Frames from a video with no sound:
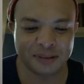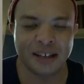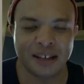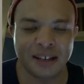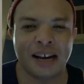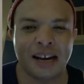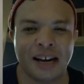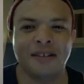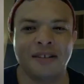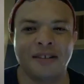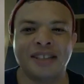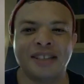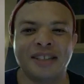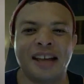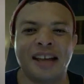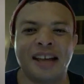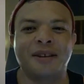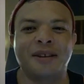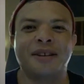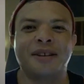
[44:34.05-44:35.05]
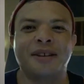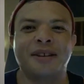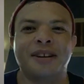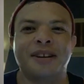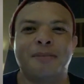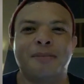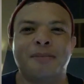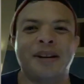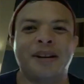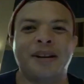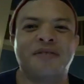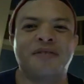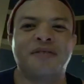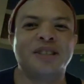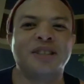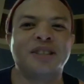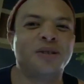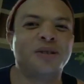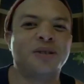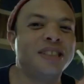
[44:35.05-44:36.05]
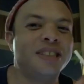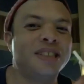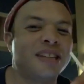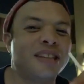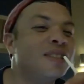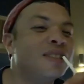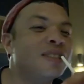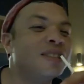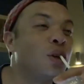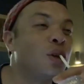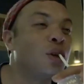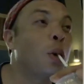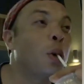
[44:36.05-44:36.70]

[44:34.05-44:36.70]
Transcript: I have to thank my good friend Georgine Tysino